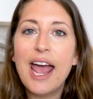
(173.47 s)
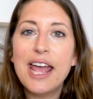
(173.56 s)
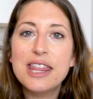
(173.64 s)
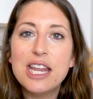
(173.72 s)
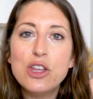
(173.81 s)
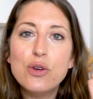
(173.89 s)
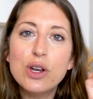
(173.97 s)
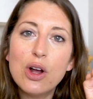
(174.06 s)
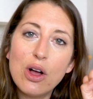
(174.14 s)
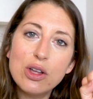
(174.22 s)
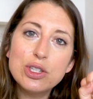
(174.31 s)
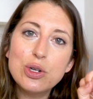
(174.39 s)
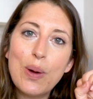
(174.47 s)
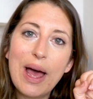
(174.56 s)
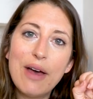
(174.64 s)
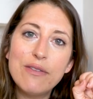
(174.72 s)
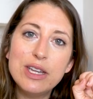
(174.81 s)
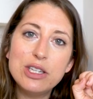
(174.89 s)
And then you can also
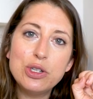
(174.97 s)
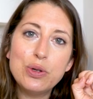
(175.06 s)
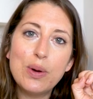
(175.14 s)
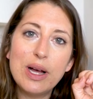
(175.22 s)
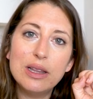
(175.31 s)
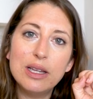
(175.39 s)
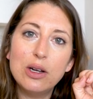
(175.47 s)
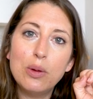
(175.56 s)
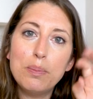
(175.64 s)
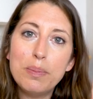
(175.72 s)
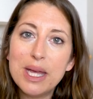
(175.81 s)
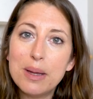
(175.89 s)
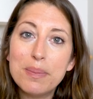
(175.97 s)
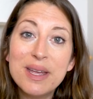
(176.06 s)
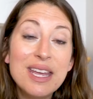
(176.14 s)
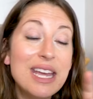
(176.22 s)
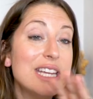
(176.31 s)
have it do a little beep.